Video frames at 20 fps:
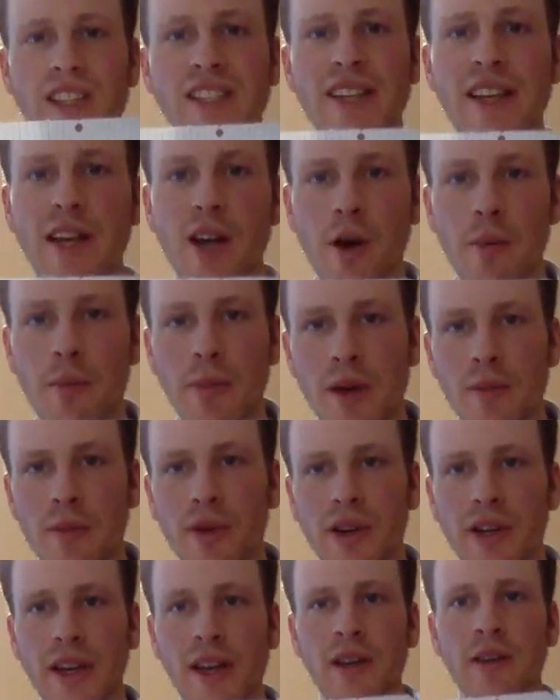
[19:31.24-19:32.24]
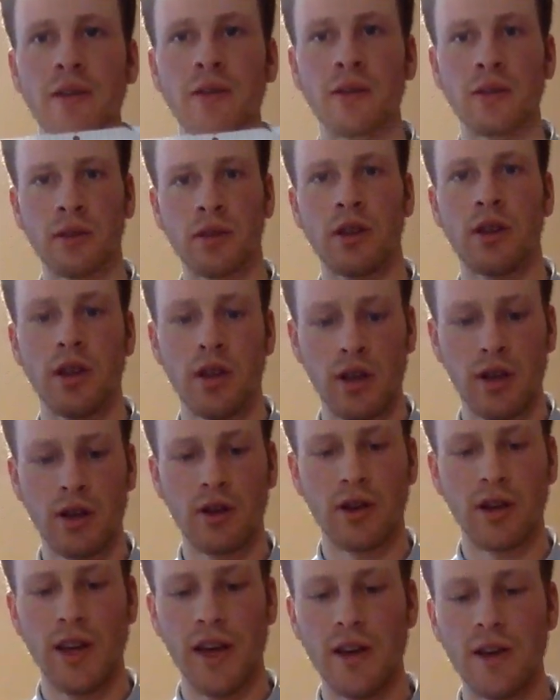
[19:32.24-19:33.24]
Take our paper again,
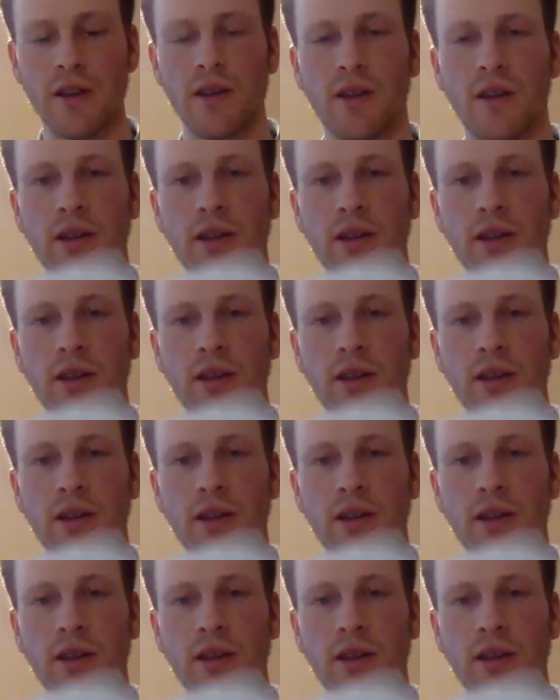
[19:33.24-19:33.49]
okay?